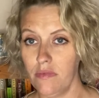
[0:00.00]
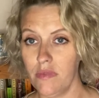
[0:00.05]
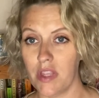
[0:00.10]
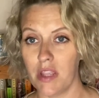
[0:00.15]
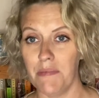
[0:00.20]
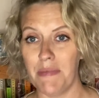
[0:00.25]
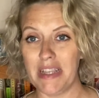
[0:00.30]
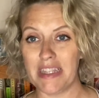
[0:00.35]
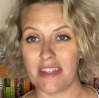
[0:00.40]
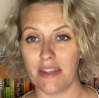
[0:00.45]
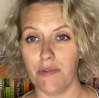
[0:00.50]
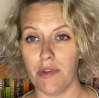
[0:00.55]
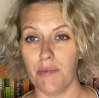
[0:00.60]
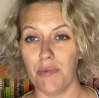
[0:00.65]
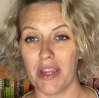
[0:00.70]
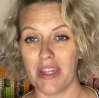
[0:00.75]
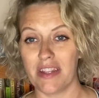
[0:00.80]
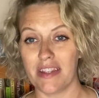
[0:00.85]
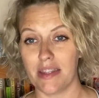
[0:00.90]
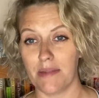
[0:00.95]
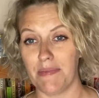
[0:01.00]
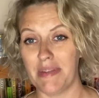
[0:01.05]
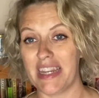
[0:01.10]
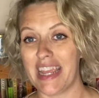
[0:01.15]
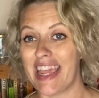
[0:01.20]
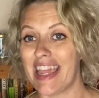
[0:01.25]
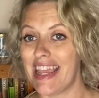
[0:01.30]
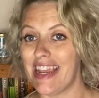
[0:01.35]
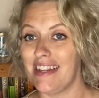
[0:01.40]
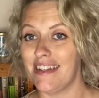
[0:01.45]
basically we break this up into
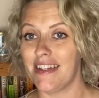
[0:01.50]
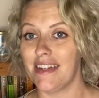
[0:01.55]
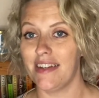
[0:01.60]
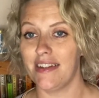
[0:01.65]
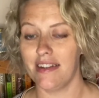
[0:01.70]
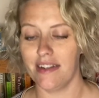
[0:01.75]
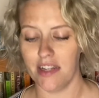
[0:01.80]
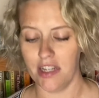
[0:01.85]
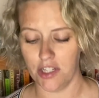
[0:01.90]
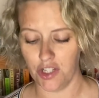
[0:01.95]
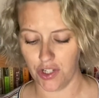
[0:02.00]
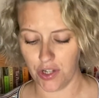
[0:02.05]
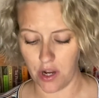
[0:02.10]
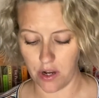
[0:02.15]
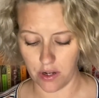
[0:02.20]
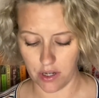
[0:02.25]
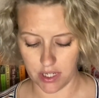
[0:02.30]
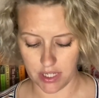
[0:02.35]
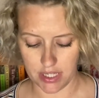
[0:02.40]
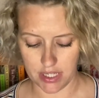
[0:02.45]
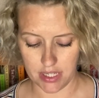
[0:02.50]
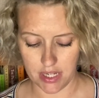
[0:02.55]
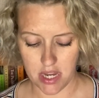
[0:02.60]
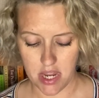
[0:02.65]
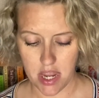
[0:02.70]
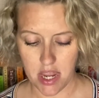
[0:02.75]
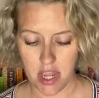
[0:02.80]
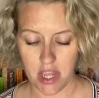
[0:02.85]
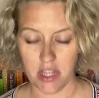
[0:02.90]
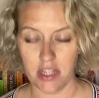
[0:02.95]
eight chunks.
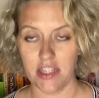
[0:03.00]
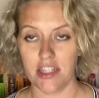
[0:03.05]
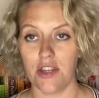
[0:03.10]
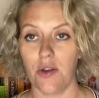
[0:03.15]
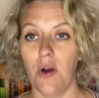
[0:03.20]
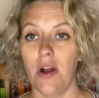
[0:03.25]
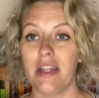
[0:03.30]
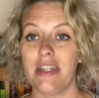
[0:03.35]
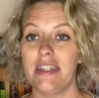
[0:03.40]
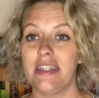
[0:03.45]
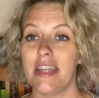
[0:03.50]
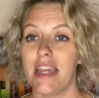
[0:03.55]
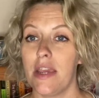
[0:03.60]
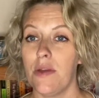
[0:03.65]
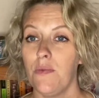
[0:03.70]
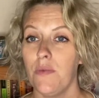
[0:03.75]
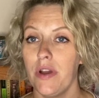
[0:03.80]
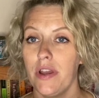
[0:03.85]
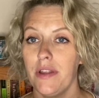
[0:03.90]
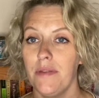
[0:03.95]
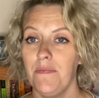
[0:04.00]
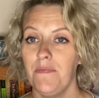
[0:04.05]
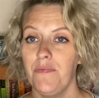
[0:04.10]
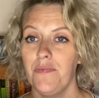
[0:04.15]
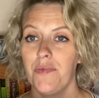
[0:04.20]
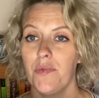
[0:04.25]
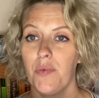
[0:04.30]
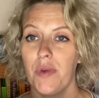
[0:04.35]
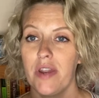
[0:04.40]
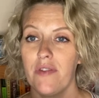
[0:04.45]
So on day one,
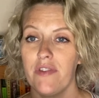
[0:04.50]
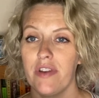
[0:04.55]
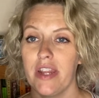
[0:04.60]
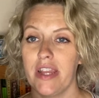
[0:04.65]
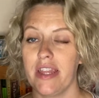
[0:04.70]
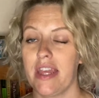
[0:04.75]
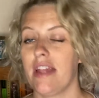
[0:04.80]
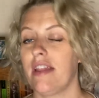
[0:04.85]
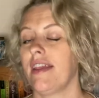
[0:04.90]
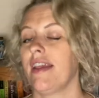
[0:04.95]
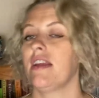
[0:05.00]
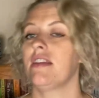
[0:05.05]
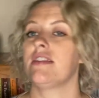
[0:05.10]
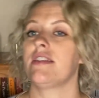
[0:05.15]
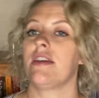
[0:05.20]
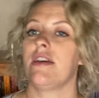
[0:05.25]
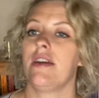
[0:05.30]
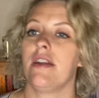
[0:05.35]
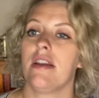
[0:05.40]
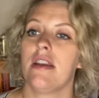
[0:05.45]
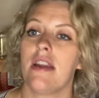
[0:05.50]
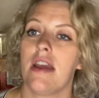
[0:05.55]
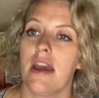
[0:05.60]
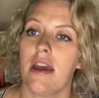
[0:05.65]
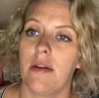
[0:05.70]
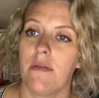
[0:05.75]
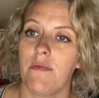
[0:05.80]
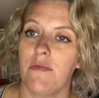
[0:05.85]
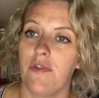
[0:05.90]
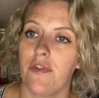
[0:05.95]
whatever day that lands on
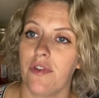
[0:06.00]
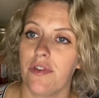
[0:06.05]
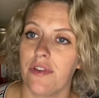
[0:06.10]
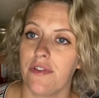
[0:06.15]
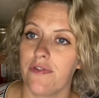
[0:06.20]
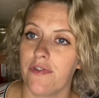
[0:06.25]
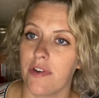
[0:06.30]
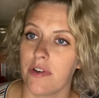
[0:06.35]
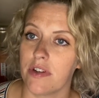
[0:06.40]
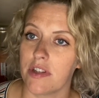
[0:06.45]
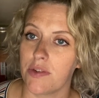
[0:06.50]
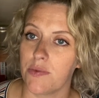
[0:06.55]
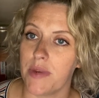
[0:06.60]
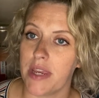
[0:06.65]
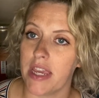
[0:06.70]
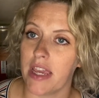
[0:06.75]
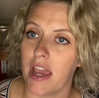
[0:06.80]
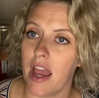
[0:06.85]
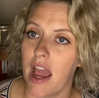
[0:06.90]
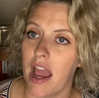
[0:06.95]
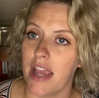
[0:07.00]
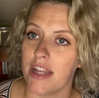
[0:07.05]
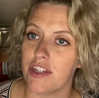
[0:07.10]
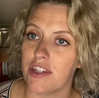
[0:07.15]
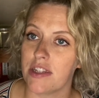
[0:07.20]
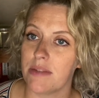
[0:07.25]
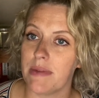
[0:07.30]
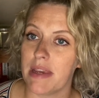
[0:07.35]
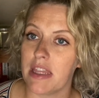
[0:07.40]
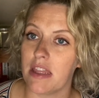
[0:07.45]
um, for the first week, I
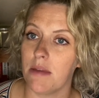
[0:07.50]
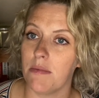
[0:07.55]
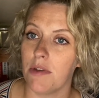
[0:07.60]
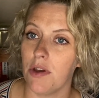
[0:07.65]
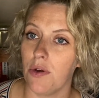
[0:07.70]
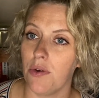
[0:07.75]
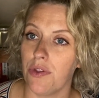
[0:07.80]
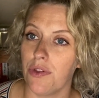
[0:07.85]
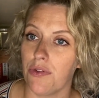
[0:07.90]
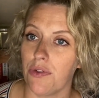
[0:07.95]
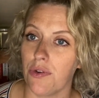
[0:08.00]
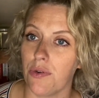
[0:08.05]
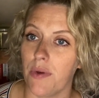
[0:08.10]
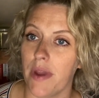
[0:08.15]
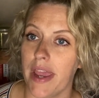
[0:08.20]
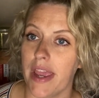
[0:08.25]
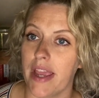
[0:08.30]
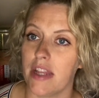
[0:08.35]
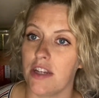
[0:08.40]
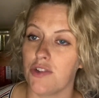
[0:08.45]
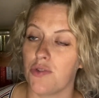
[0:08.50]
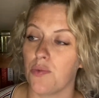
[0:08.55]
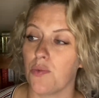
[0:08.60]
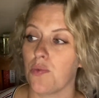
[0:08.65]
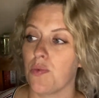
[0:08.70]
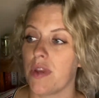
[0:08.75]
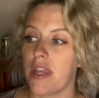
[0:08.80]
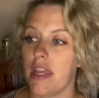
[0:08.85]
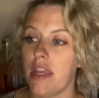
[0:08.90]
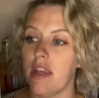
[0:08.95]
just make them go through and
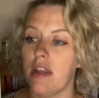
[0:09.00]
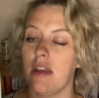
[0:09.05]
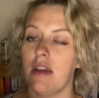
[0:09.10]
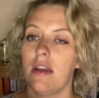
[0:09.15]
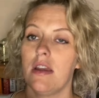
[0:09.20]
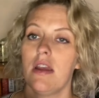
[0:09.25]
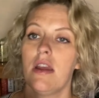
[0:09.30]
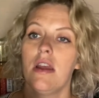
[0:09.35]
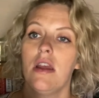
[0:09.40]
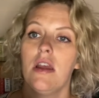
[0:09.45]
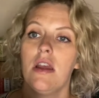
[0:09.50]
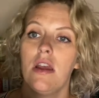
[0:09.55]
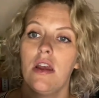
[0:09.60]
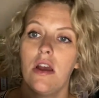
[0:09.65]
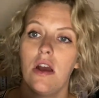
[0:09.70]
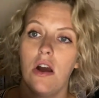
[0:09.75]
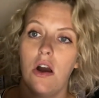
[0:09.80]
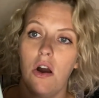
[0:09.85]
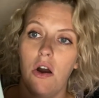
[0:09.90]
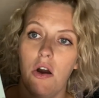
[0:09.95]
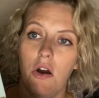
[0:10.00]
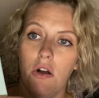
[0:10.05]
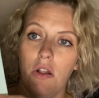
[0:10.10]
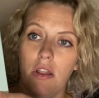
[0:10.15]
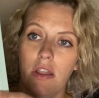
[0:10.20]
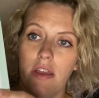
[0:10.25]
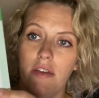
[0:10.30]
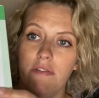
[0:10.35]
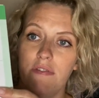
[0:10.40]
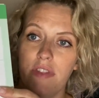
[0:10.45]
read all
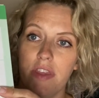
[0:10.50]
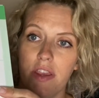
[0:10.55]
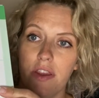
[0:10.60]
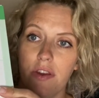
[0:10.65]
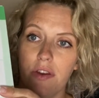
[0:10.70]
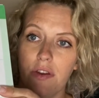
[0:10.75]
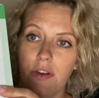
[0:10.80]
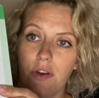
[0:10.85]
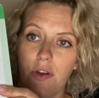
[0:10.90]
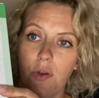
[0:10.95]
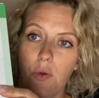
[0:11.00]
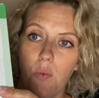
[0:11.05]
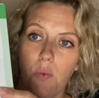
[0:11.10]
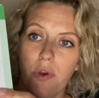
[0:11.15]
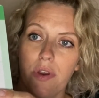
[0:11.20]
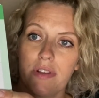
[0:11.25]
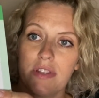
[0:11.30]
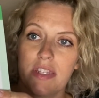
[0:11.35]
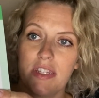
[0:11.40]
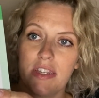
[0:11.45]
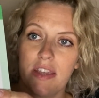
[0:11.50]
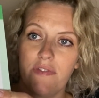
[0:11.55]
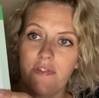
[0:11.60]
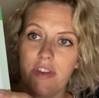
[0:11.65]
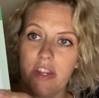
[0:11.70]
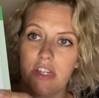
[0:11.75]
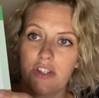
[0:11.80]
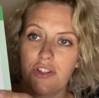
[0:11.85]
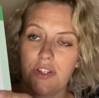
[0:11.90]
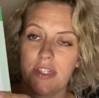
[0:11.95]
of their words and
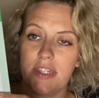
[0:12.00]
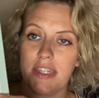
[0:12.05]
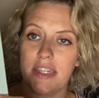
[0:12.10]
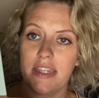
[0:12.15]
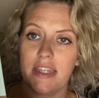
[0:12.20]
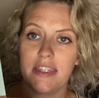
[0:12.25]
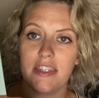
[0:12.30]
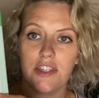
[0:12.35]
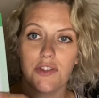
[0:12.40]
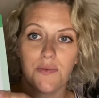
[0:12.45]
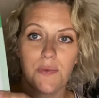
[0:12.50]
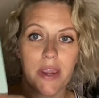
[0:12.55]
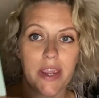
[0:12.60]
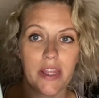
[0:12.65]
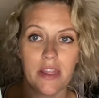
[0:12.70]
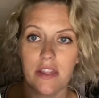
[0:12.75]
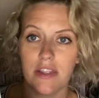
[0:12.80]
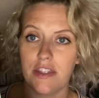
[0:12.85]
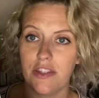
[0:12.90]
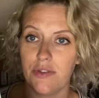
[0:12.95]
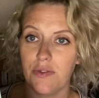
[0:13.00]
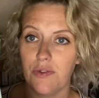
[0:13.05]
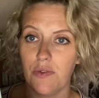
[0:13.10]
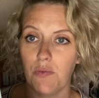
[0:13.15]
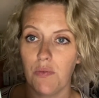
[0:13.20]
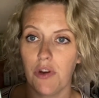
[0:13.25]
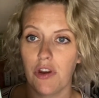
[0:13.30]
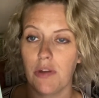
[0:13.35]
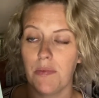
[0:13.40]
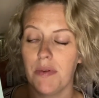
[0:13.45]
definitions. And this is right in the student
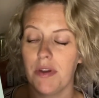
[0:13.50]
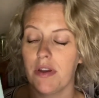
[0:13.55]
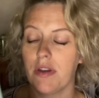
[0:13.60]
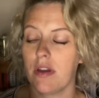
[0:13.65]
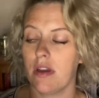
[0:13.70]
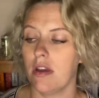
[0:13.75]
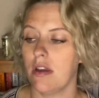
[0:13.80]
workbook.